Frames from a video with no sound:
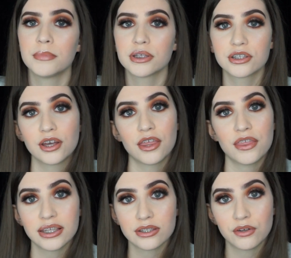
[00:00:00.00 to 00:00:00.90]
So
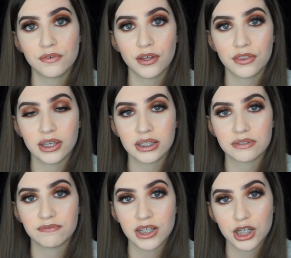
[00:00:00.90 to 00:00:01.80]
that's all for
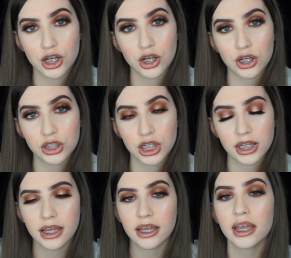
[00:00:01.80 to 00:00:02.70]
this video
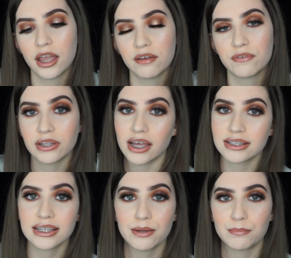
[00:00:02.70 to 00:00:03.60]
today. If you
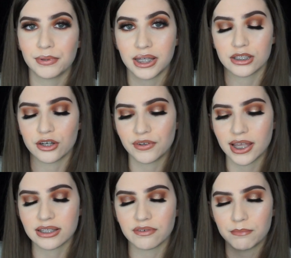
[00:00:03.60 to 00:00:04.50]
liked it, please don't
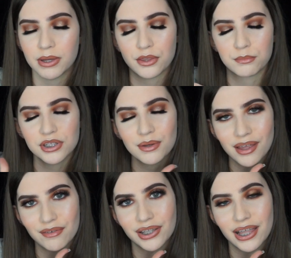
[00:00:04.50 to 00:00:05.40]
forget to give it a big thumbs up,
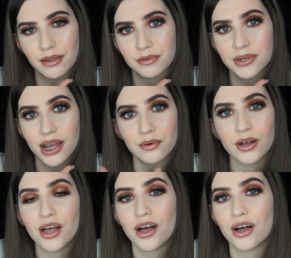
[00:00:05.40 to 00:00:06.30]
that really helps me out.
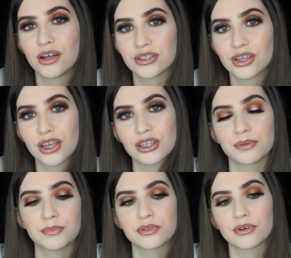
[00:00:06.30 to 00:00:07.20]
Also
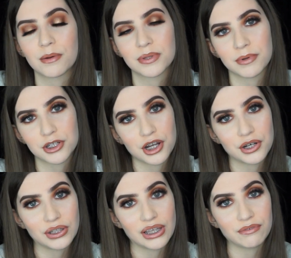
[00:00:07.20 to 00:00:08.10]
subscribe to my
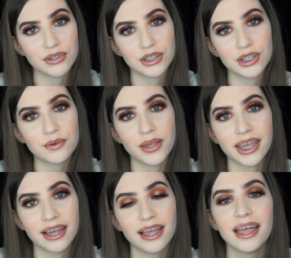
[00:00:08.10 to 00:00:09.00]
channel if you're new
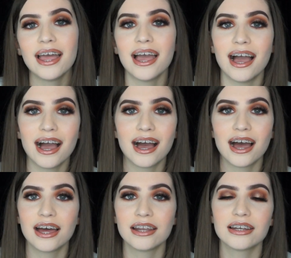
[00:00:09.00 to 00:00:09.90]
here,
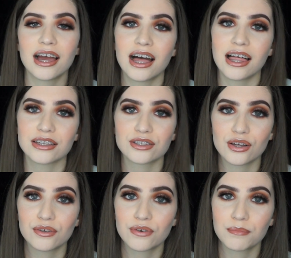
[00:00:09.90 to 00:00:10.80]
and that's
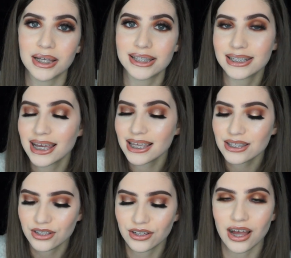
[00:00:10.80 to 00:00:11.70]
all from me today,
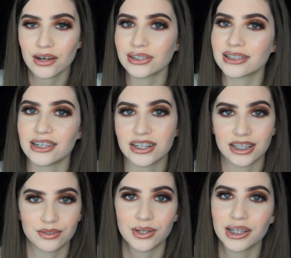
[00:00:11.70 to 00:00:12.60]
so I'll see you
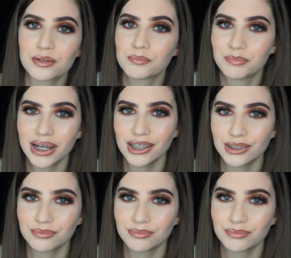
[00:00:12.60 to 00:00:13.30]
next week. Bye.